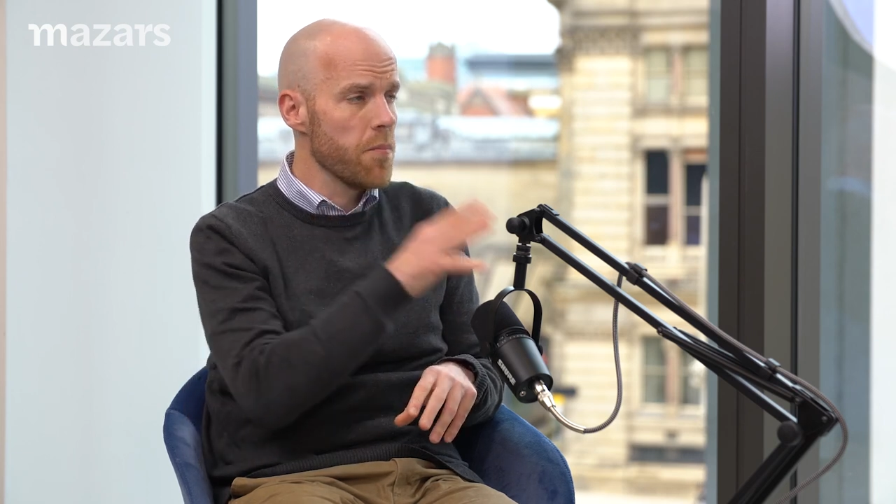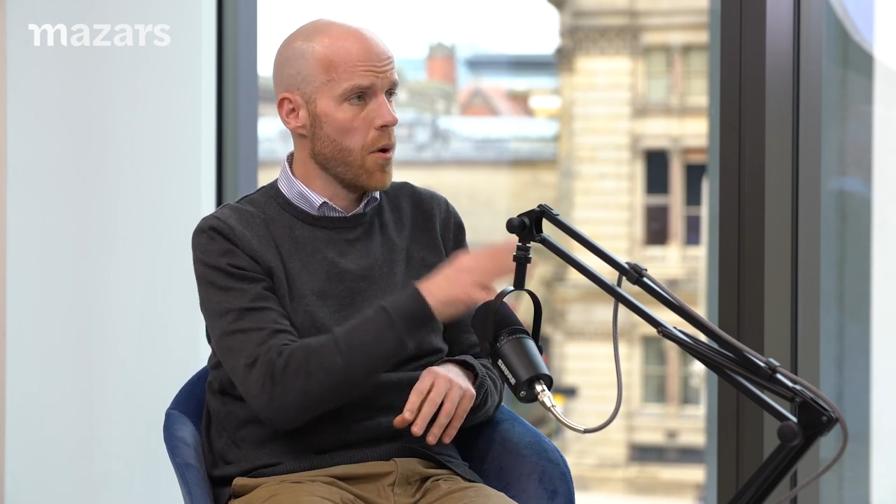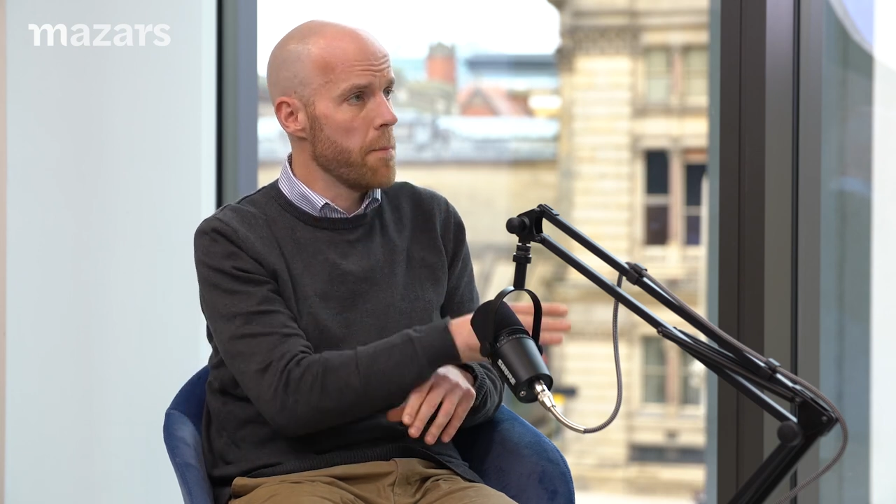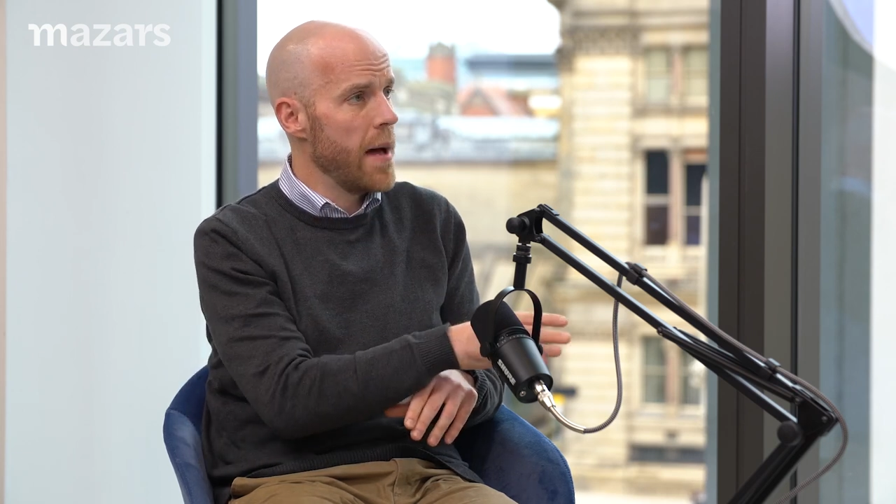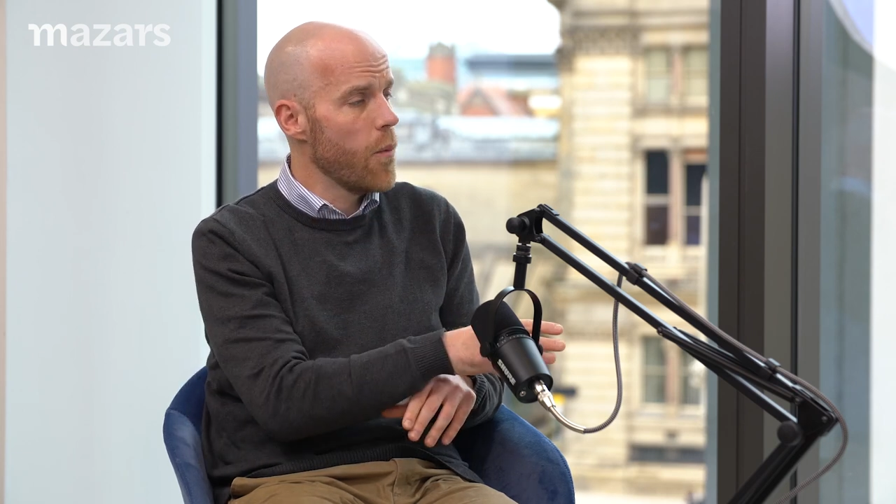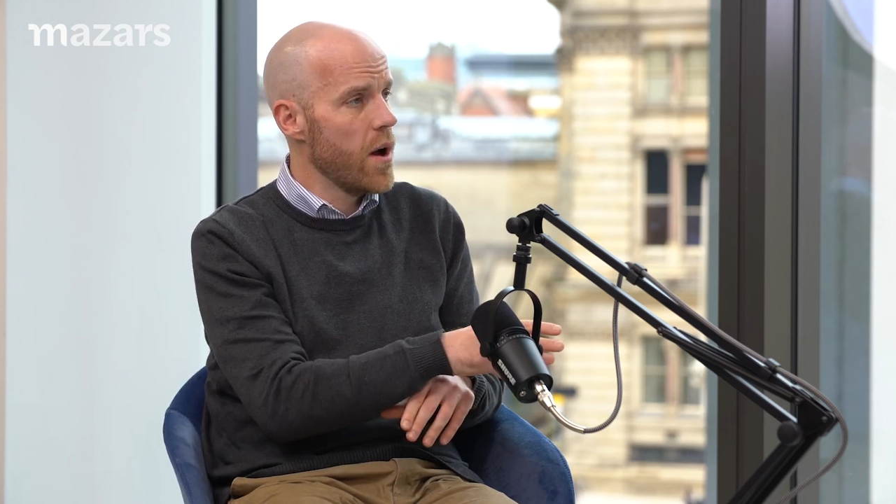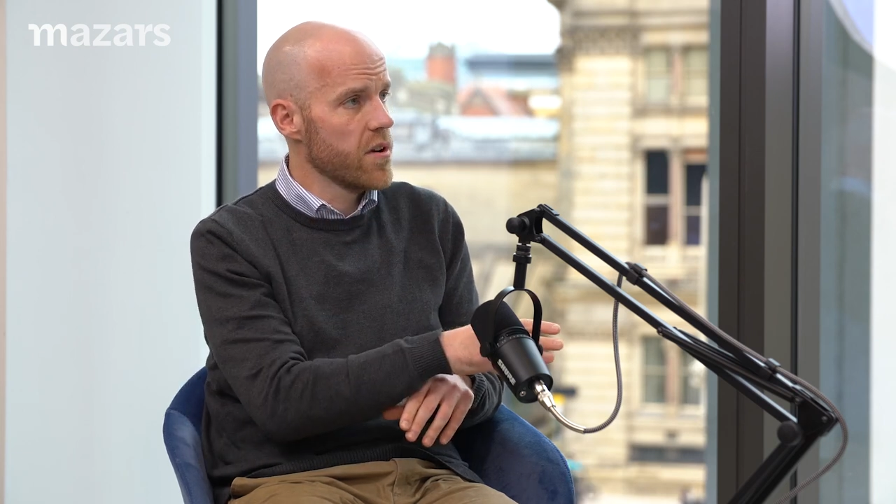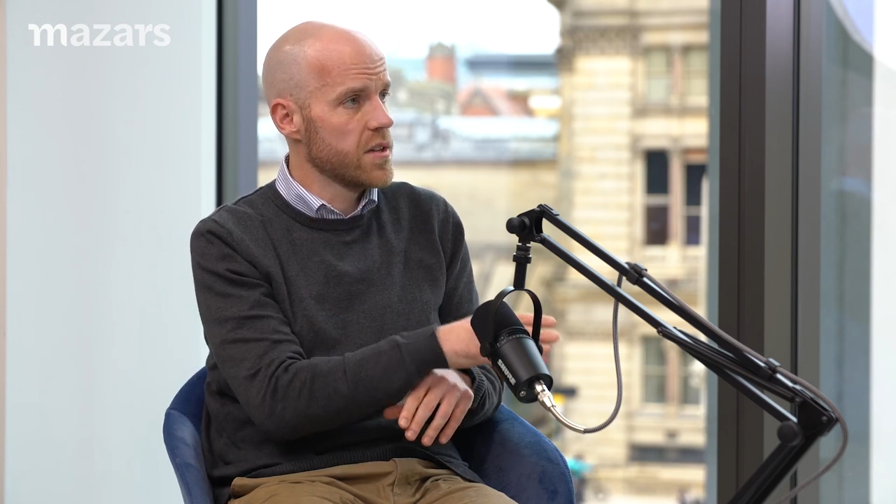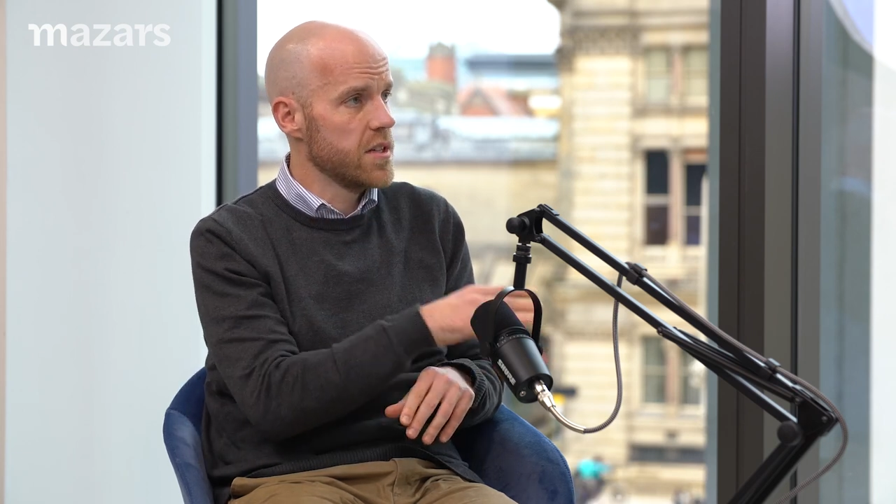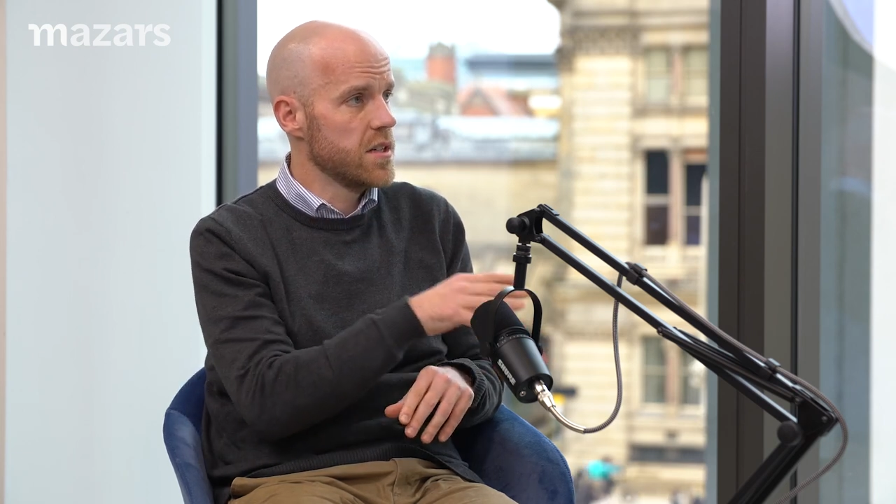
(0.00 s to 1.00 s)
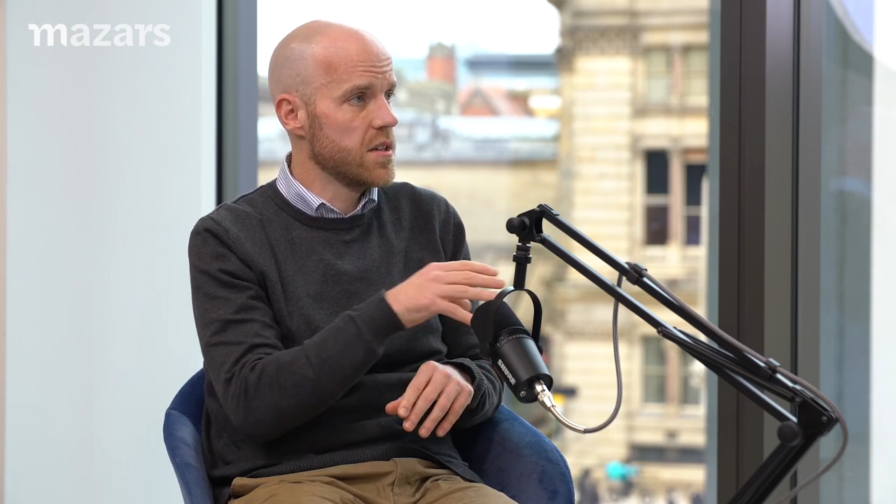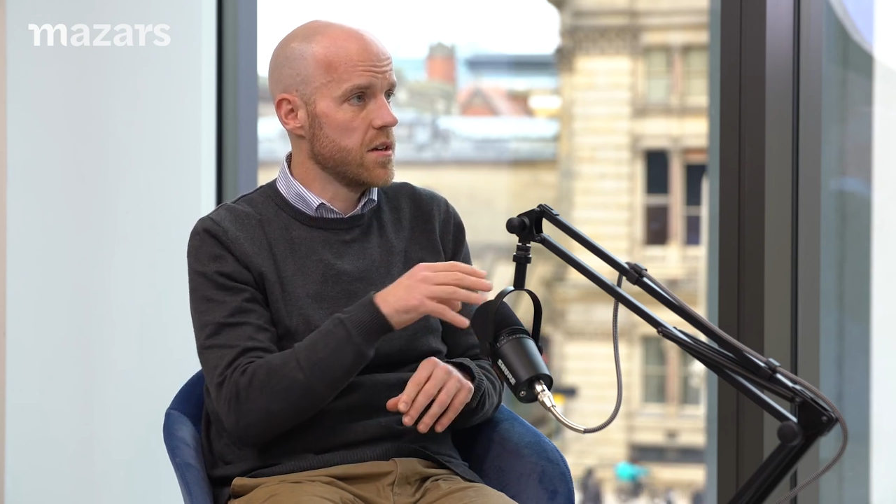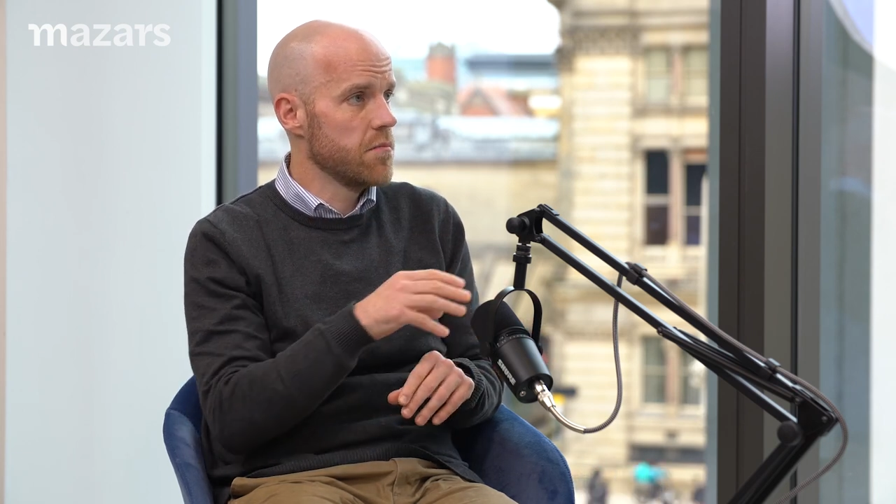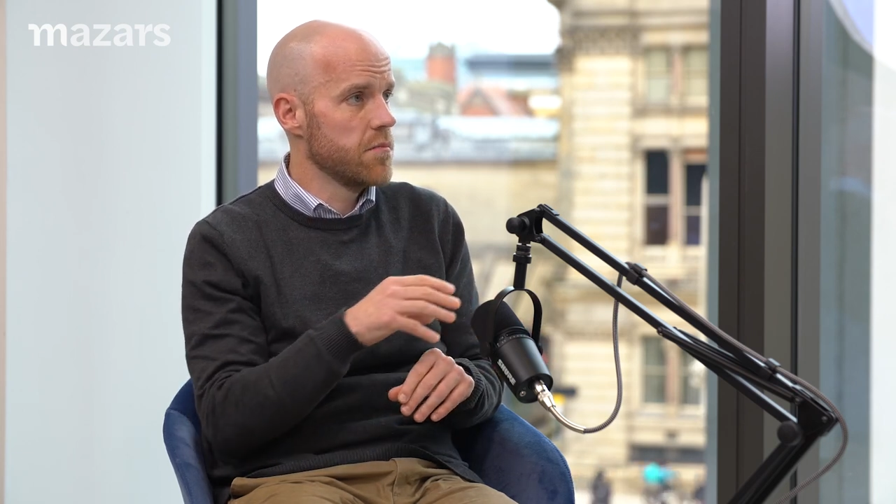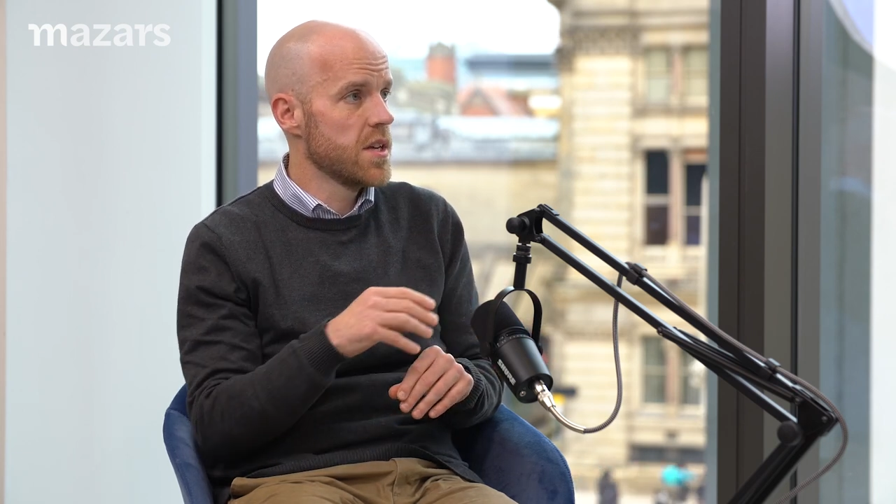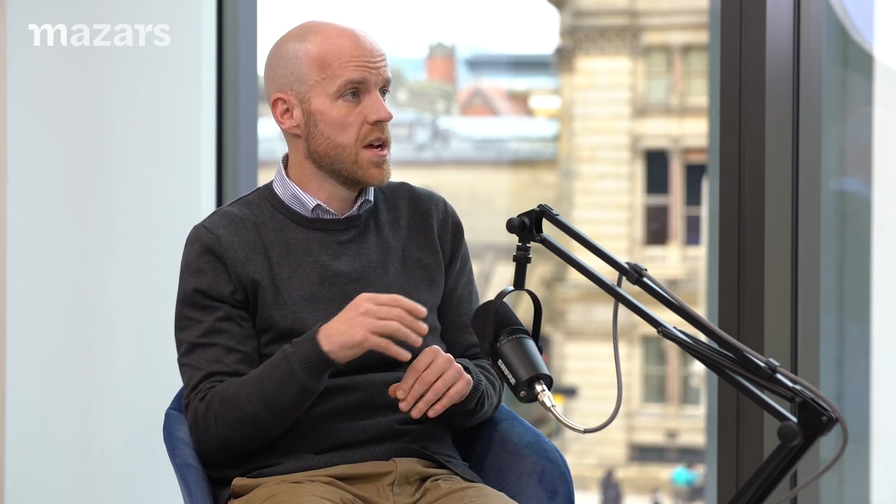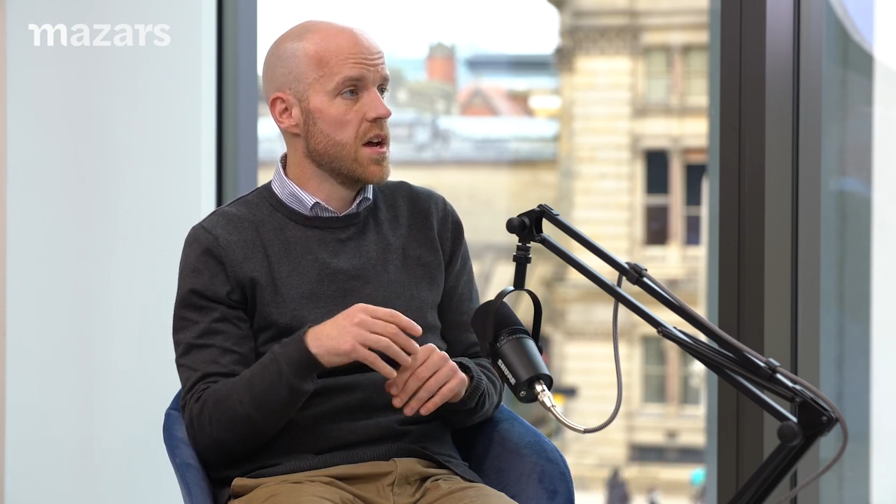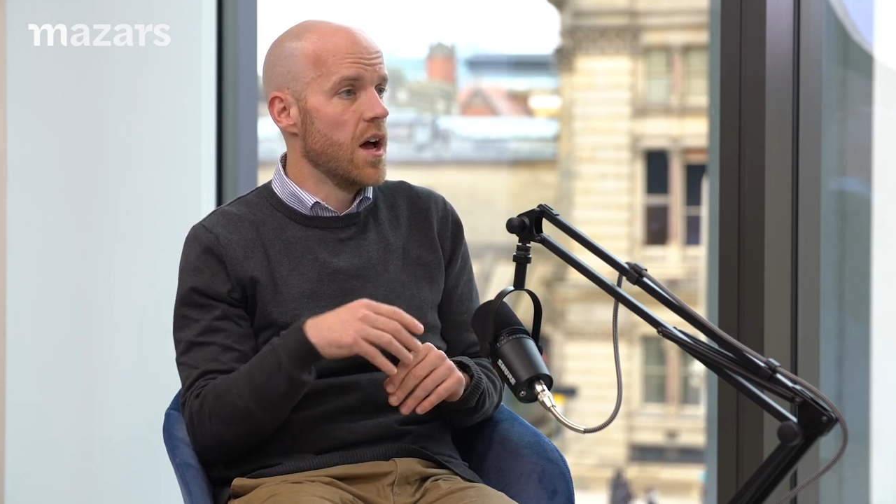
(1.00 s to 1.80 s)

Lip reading: put malware on systems,